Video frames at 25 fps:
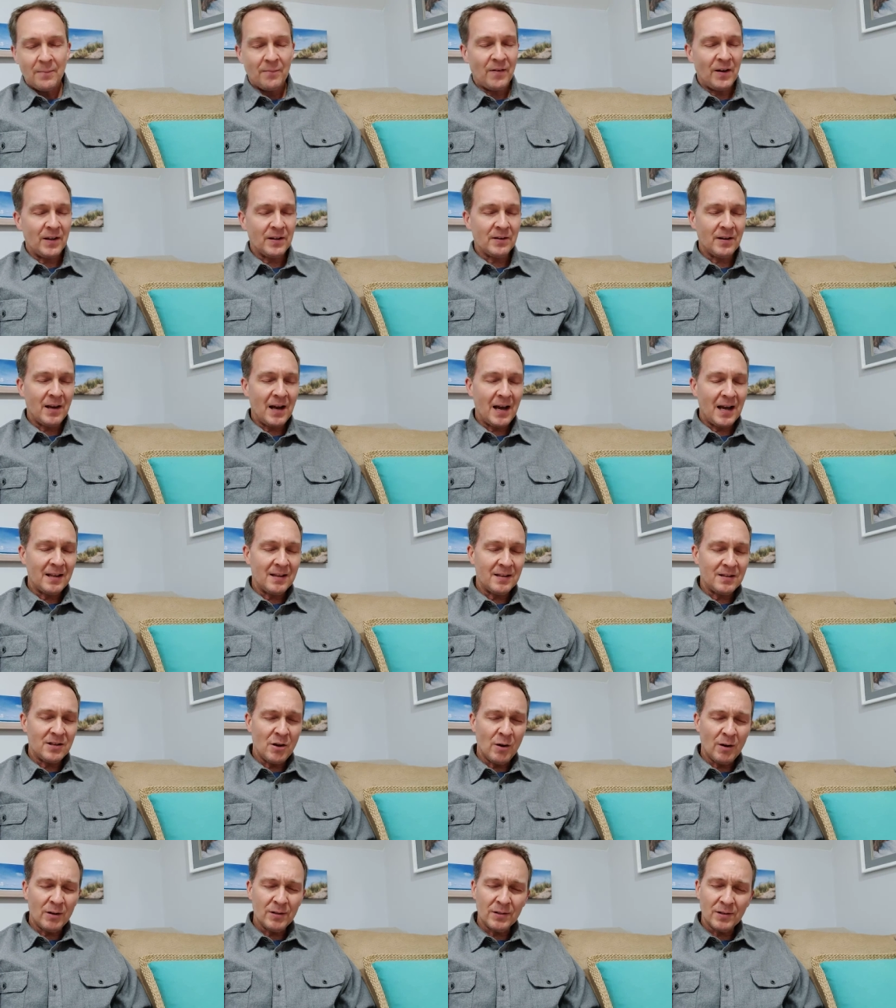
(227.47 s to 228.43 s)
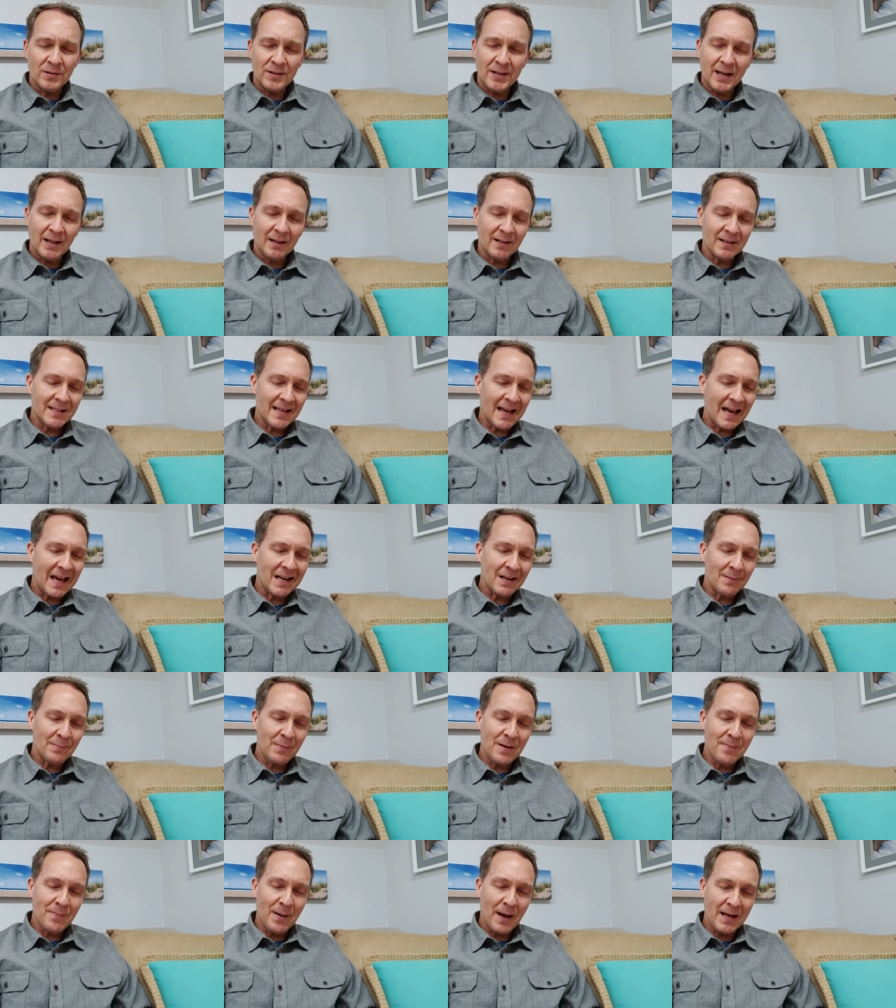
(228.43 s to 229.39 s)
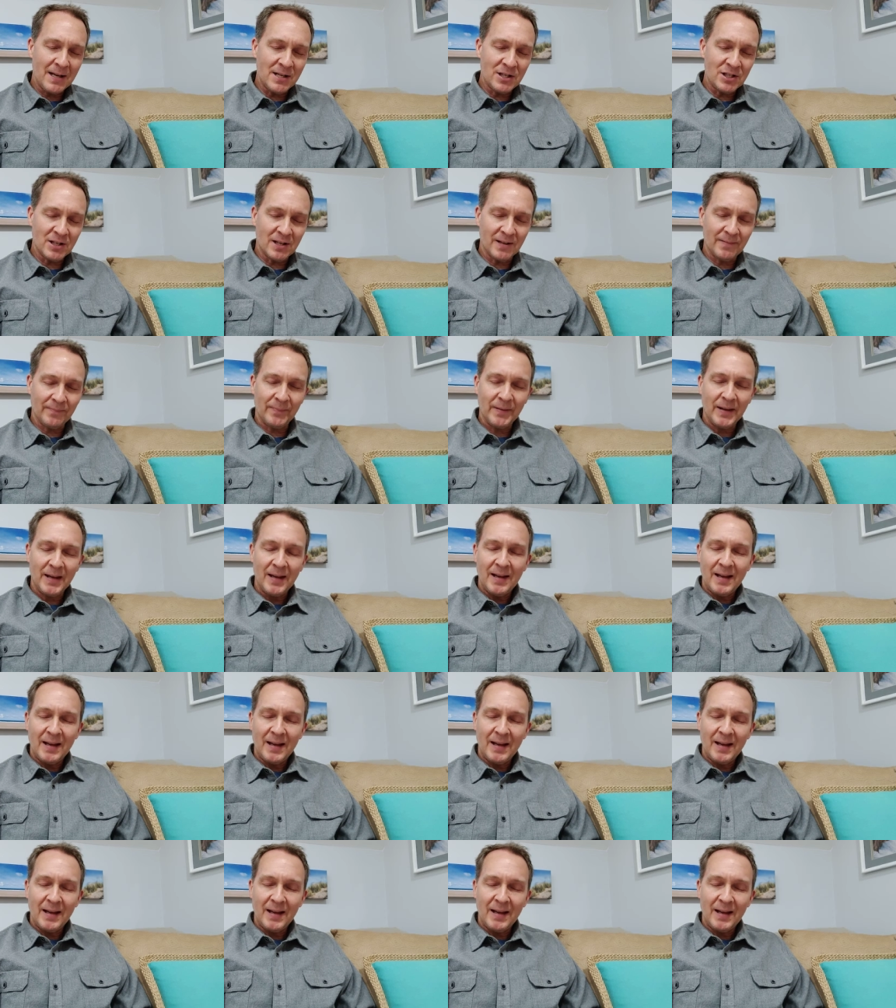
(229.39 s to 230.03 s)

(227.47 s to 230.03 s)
Father God, and you also tell us how to be patient